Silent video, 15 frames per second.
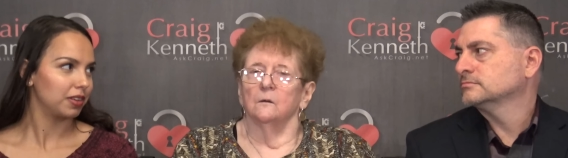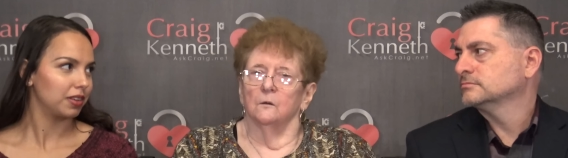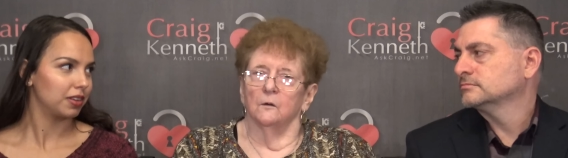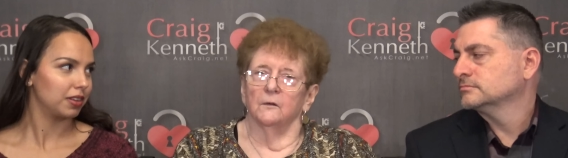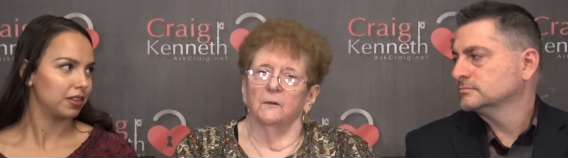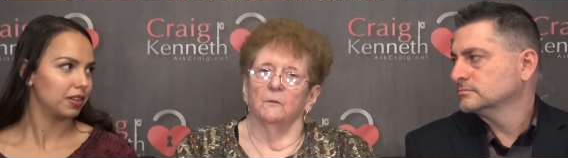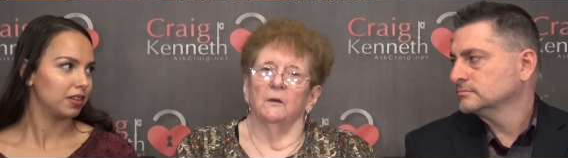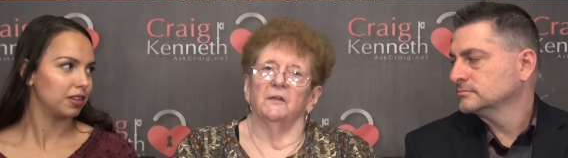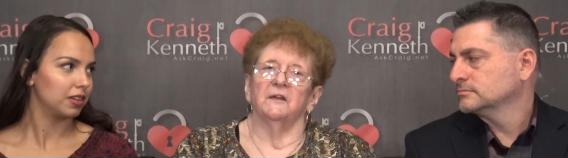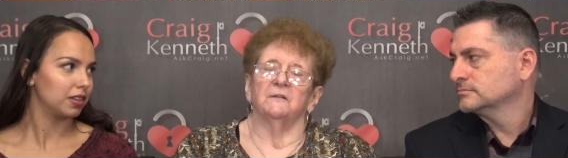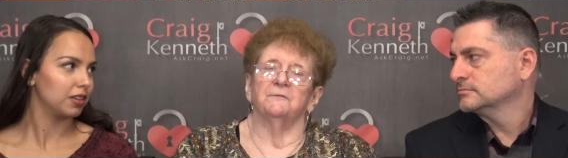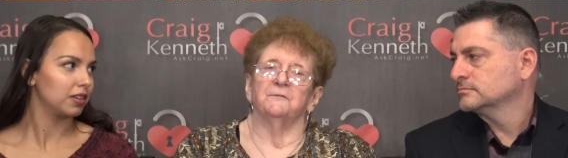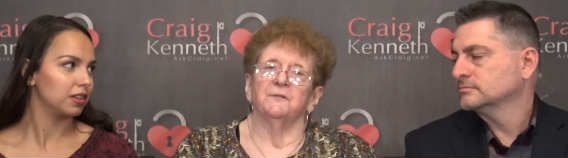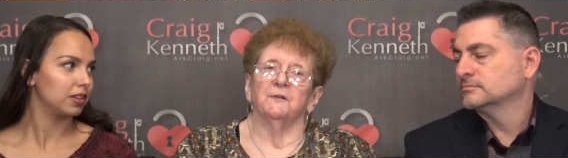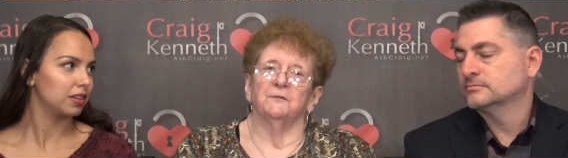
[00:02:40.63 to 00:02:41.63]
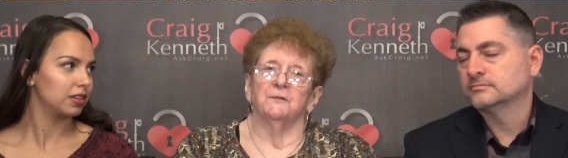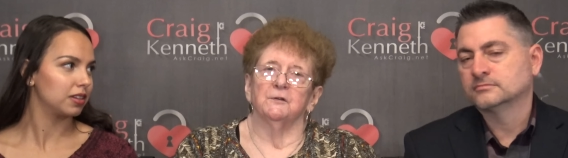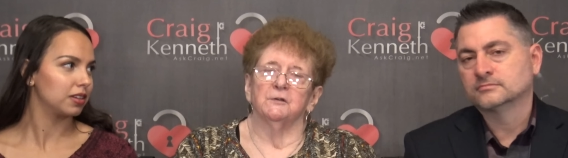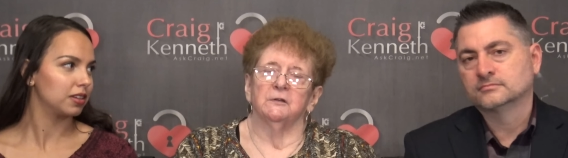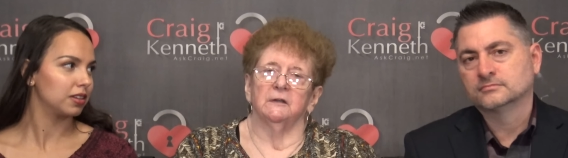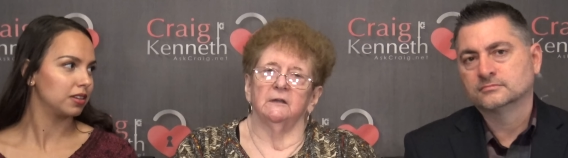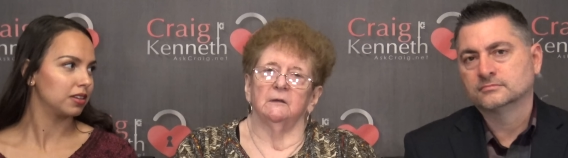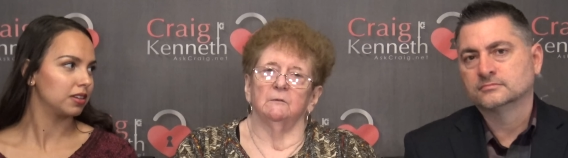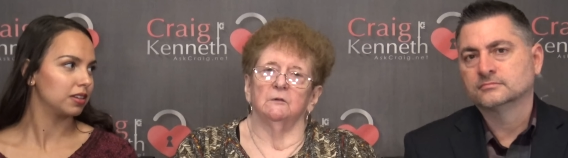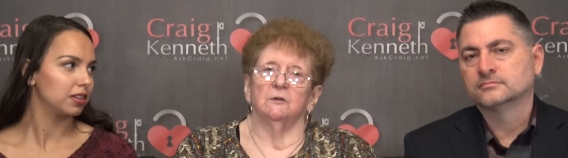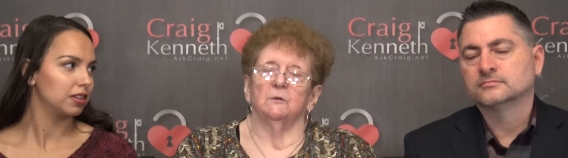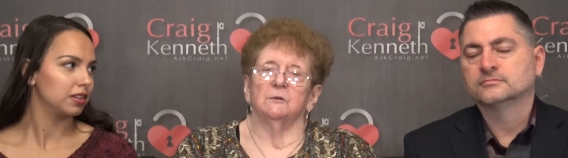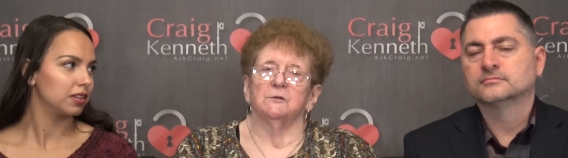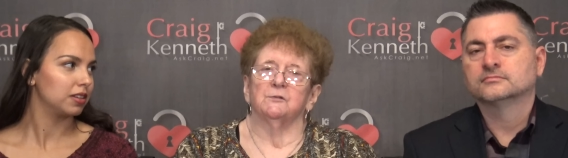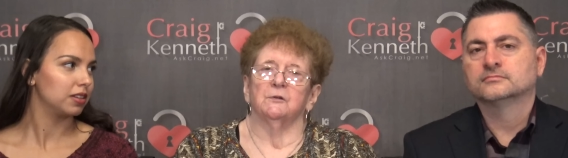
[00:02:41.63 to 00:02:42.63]
Speaker 1: Or well, they, the first thing they will do
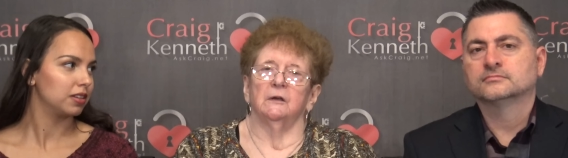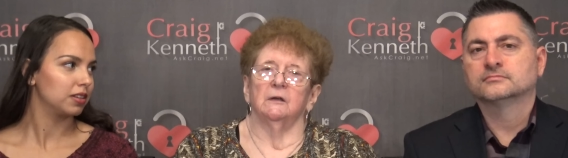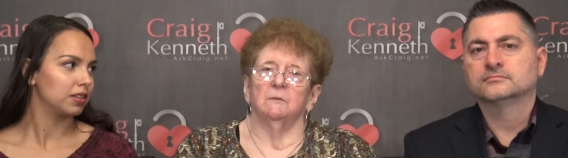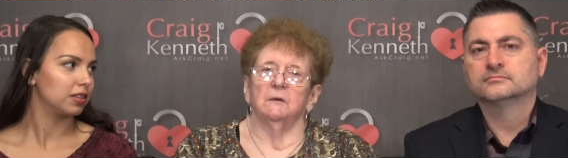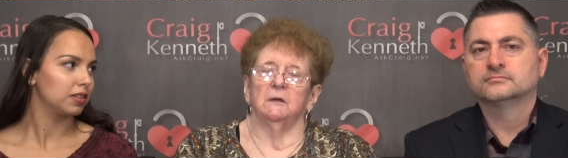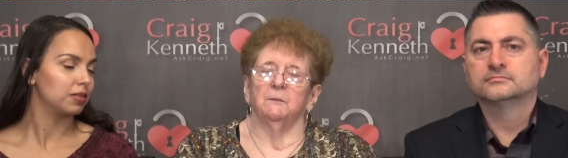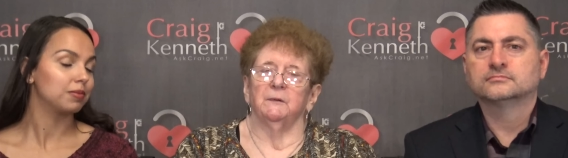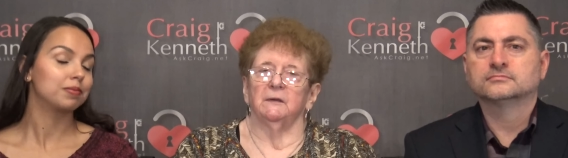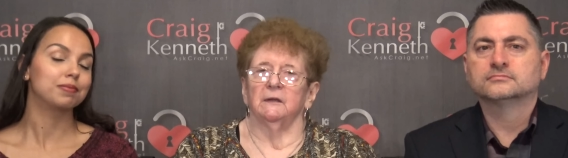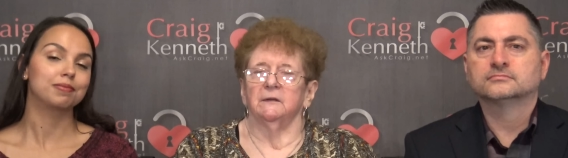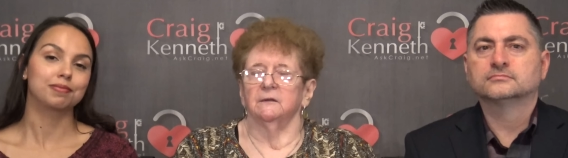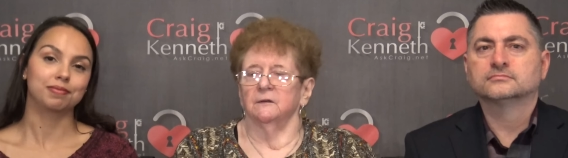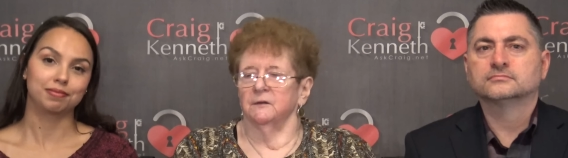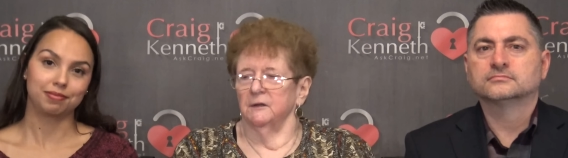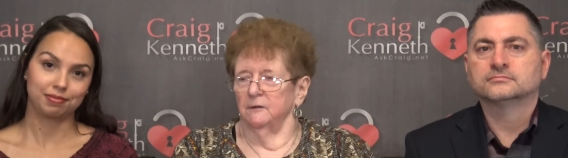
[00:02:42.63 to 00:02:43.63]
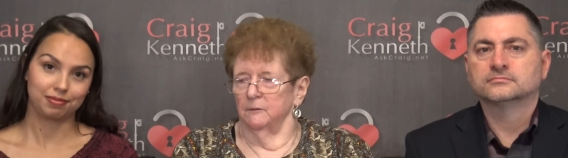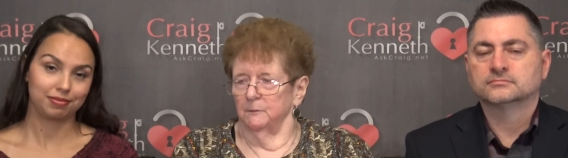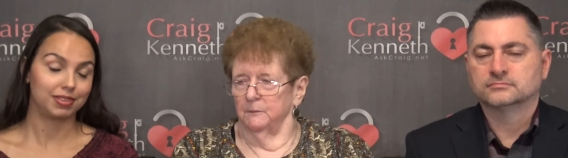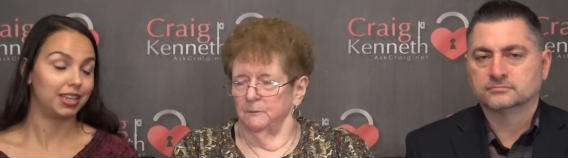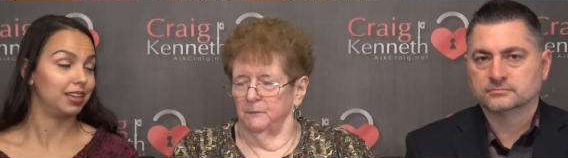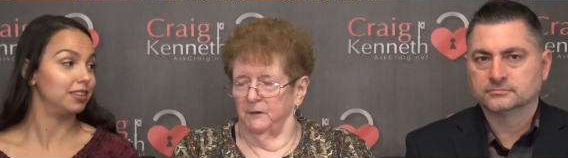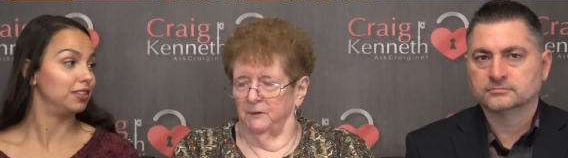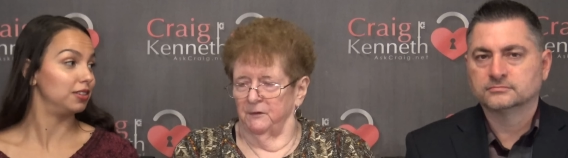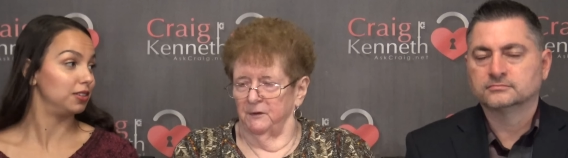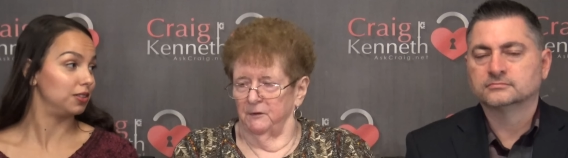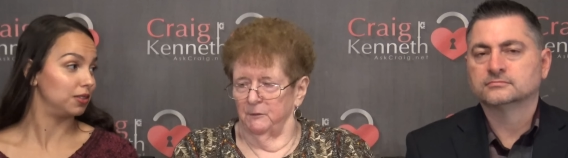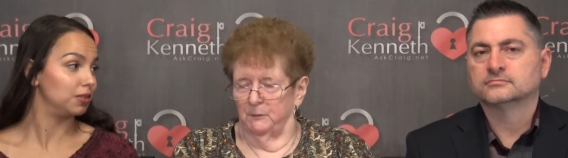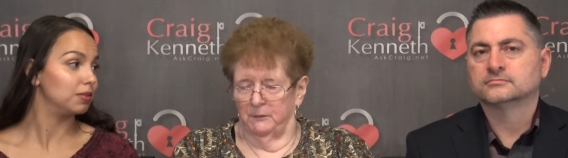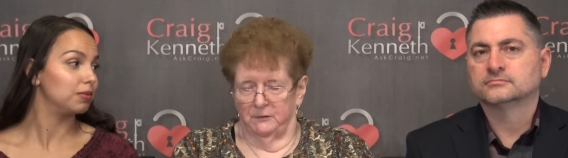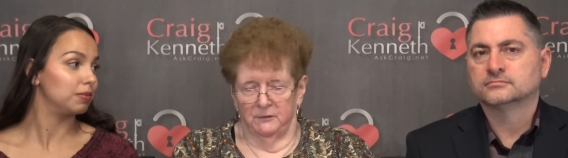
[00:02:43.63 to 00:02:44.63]
is try to manipulate the, thera- the
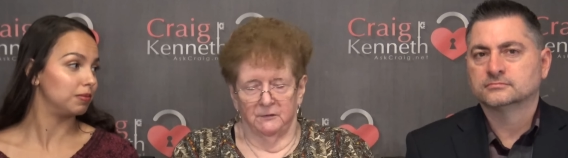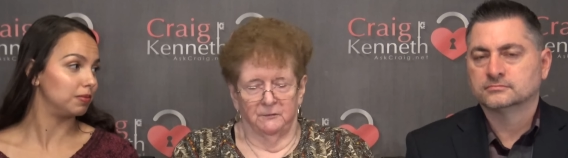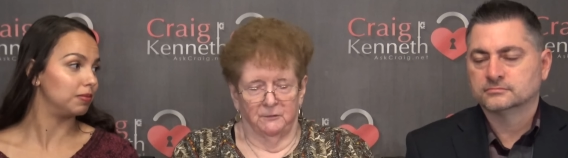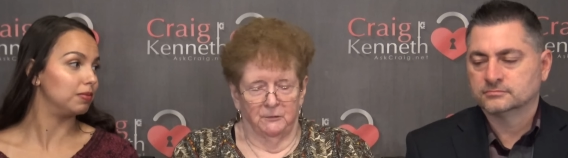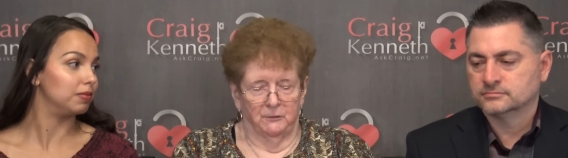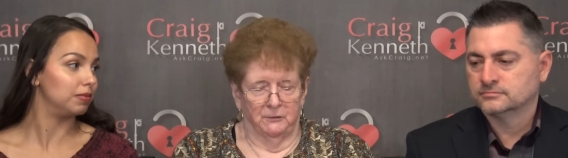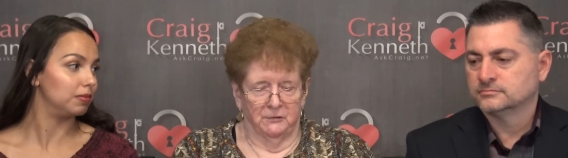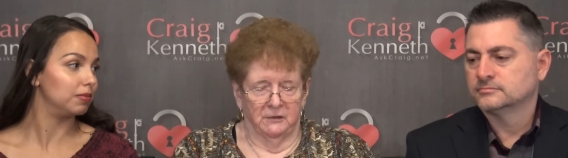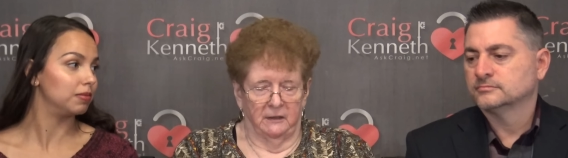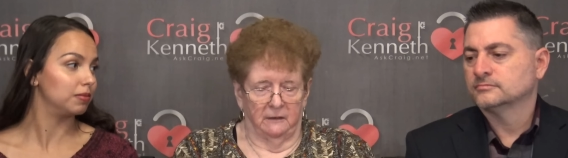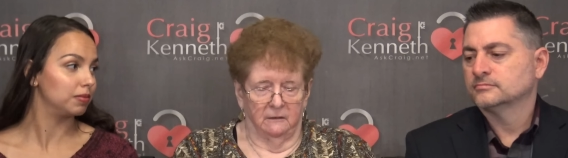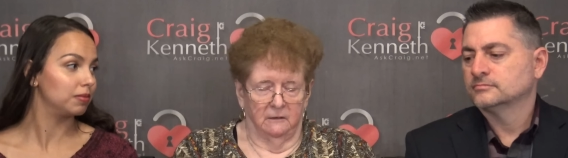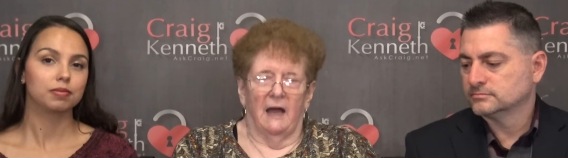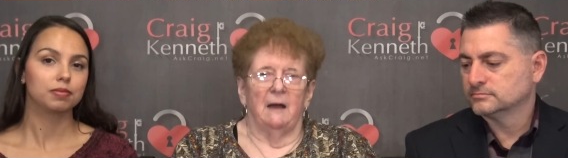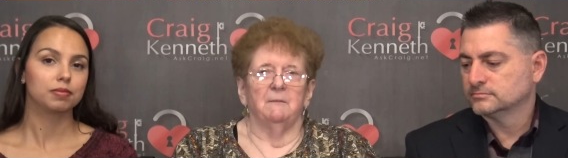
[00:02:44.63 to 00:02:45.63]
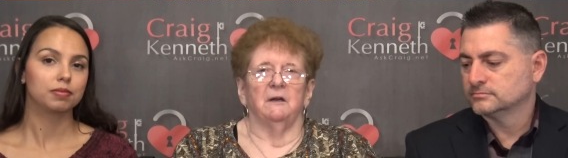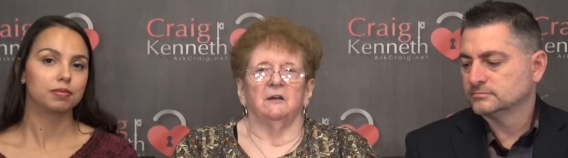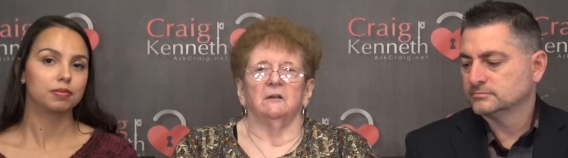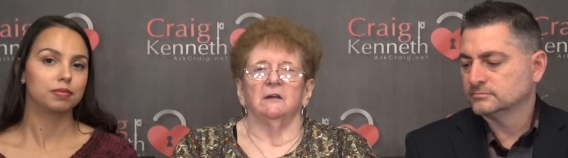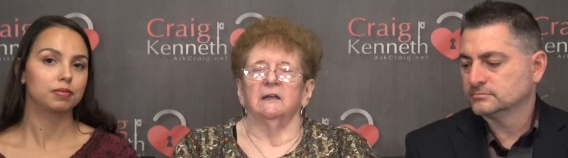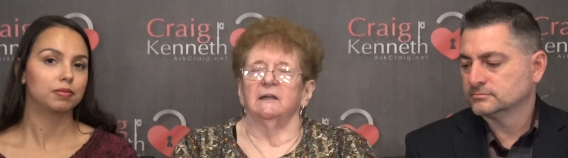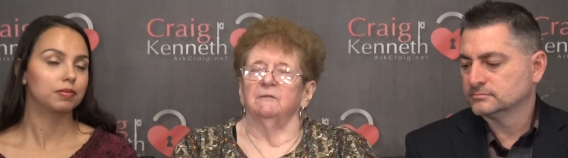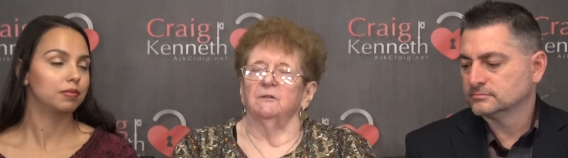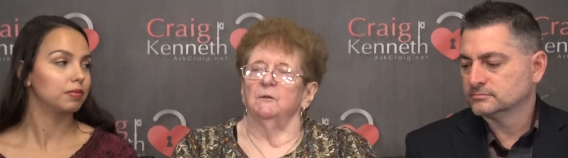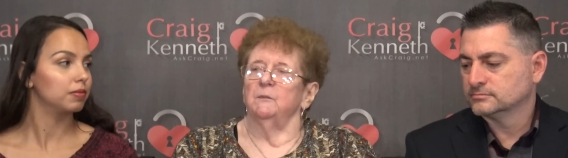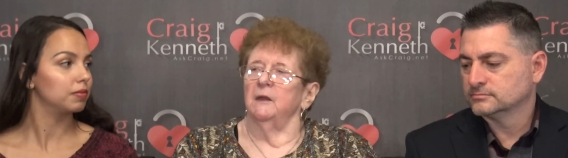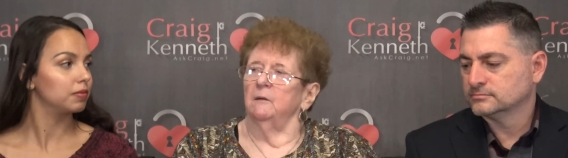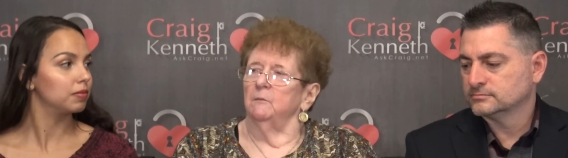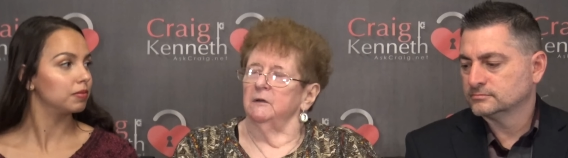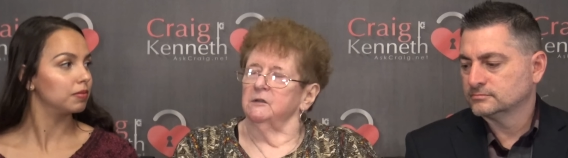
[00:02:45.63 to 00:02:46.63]
therapist, of mm -hmm. course. Yeah, I'm not going to give them
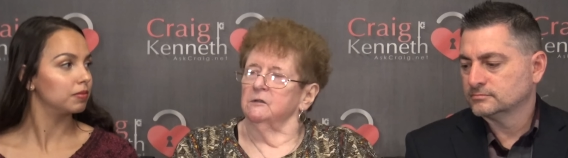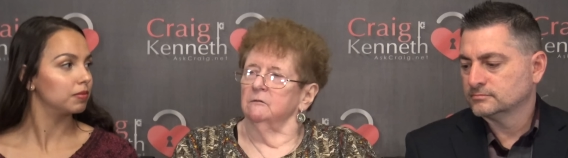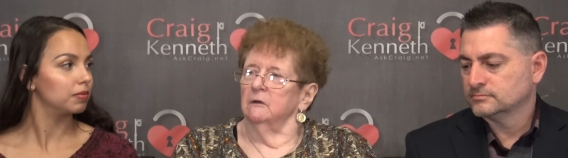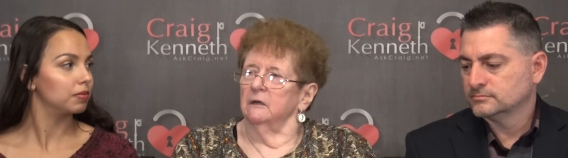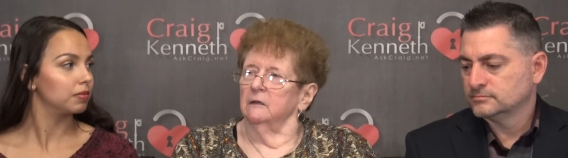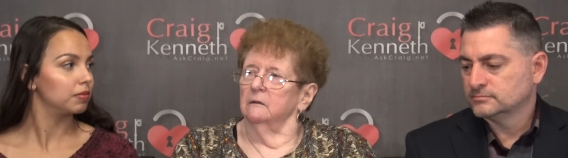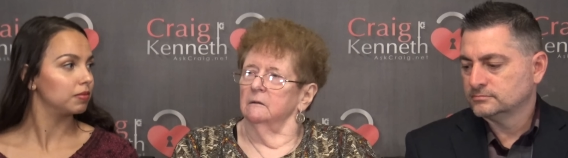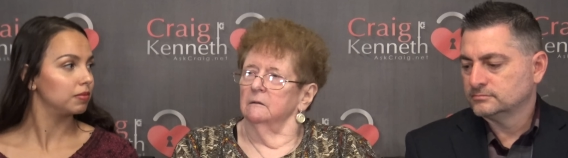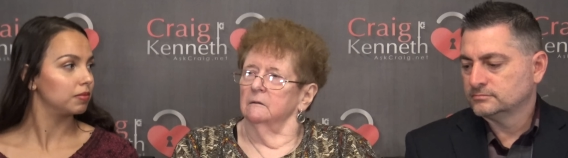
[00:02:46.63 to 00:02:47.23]
that much credit